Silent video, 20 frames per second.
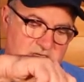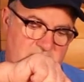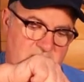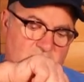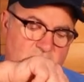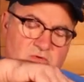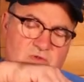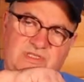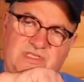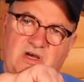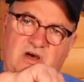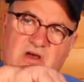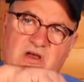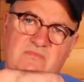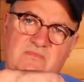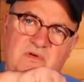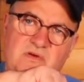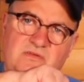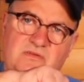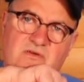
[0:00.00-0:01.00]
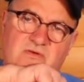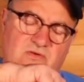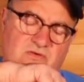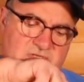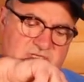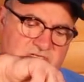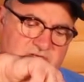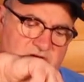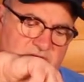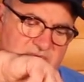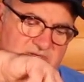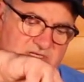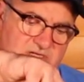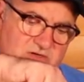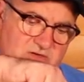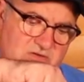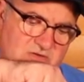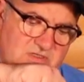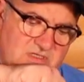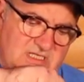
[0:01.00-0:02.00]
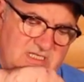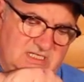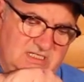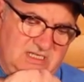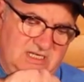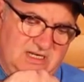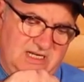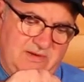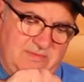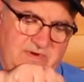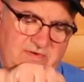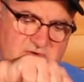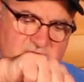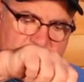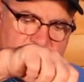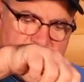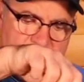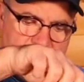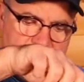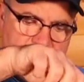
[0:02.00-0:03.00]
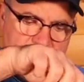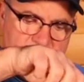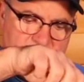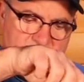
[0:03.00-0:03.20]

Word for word: Not all the time, not all the time at all. You know, don't get me wrong